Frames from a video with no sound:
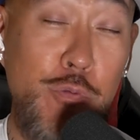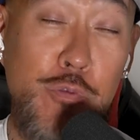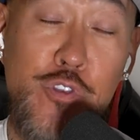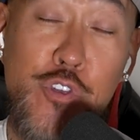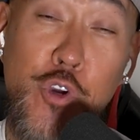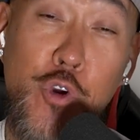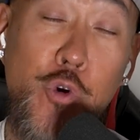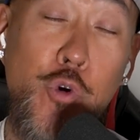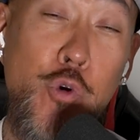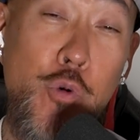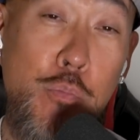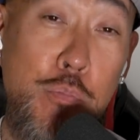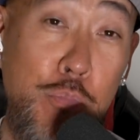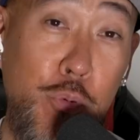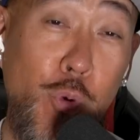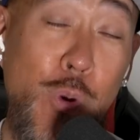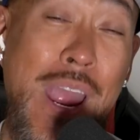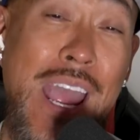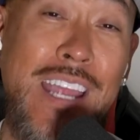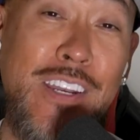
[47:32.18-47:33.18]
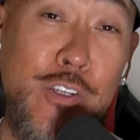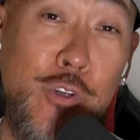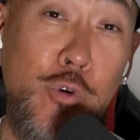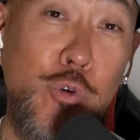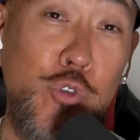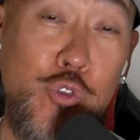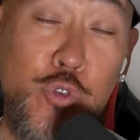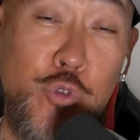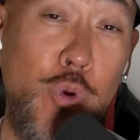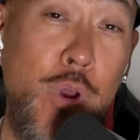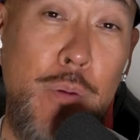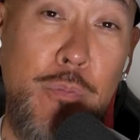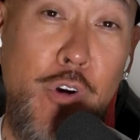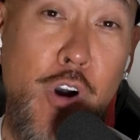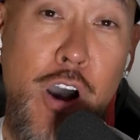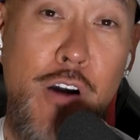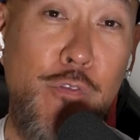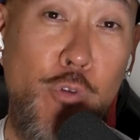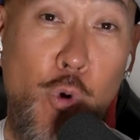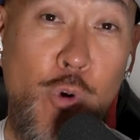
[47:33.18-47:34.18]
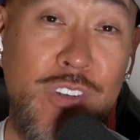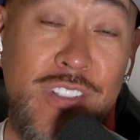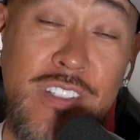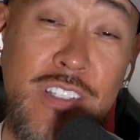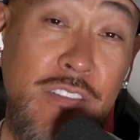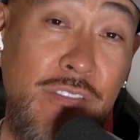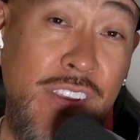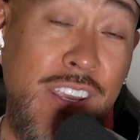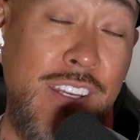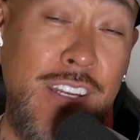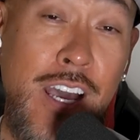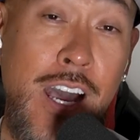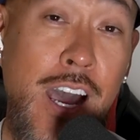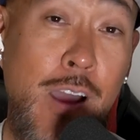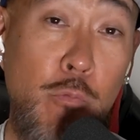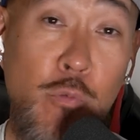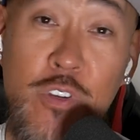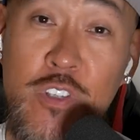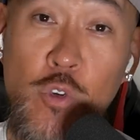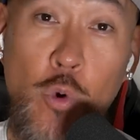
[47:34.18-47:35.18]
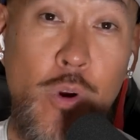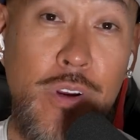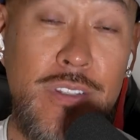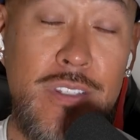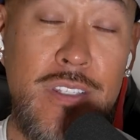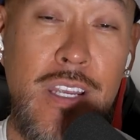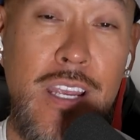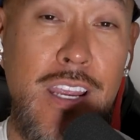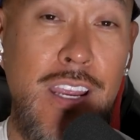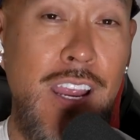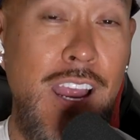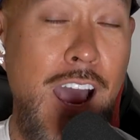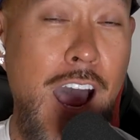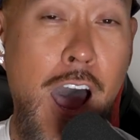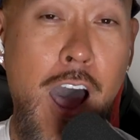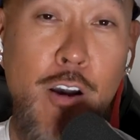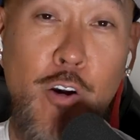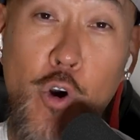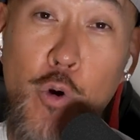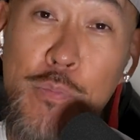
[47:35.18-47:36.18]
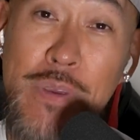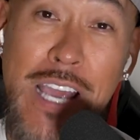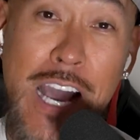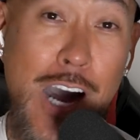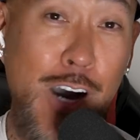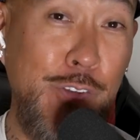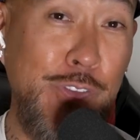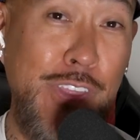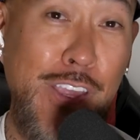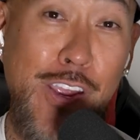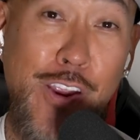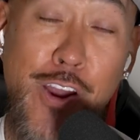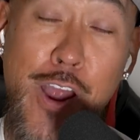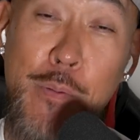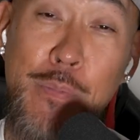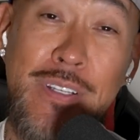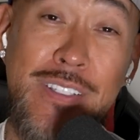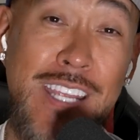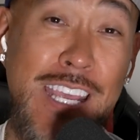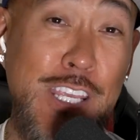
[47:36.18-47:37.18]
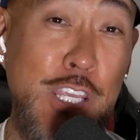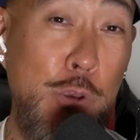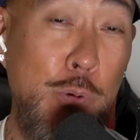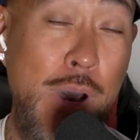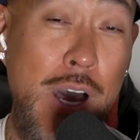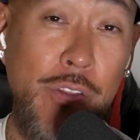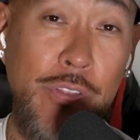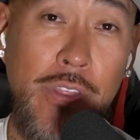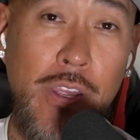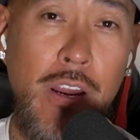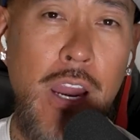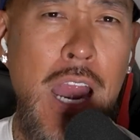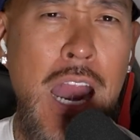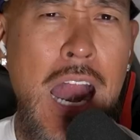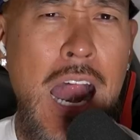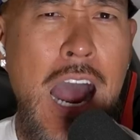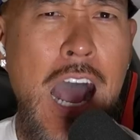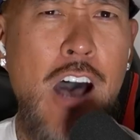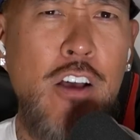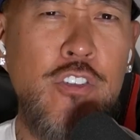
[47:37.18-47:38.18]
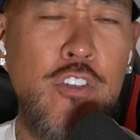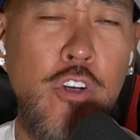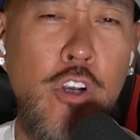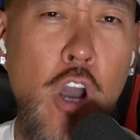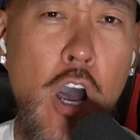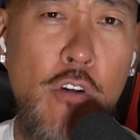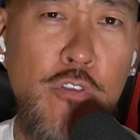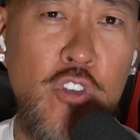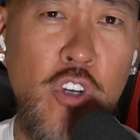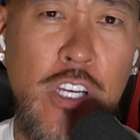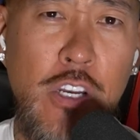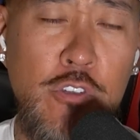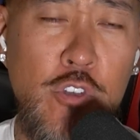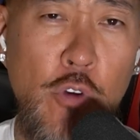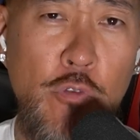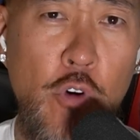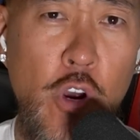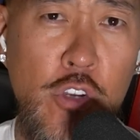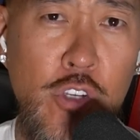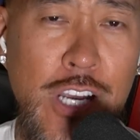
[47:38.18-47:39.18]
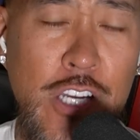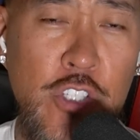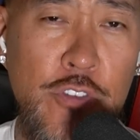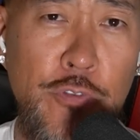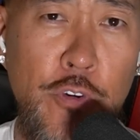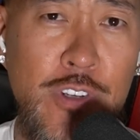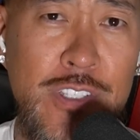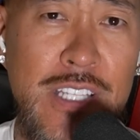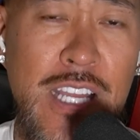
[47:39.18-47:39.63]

two brand new Trump golf courses in Vietnam resorts. I'm going to be out there. I'm going to take you out there. How's your golf journey so far? You got your first